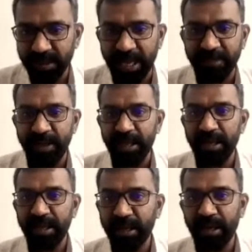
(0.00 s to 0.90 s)
Can
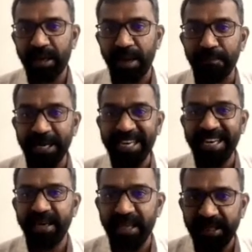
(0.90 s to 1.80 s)
we
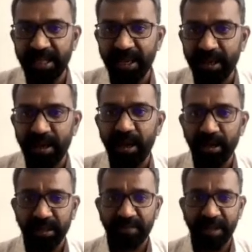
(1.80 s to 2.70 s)
completely rethink
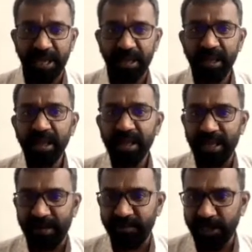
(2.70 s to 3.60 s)
the way
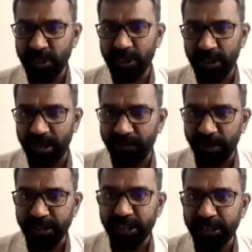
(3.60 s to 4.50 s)
in which
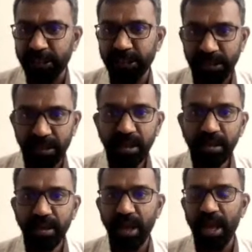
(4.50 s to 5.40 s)
infrastructures
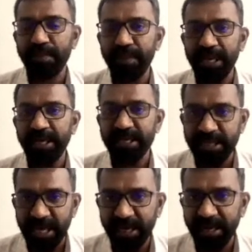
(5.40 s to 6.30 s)
are being
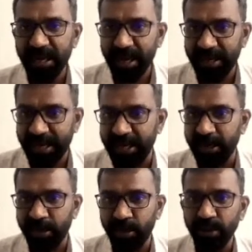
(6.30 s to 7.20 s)
designed and
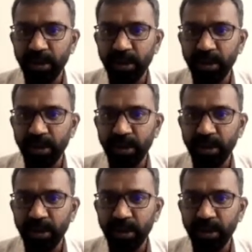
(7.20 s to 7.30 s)
catered to?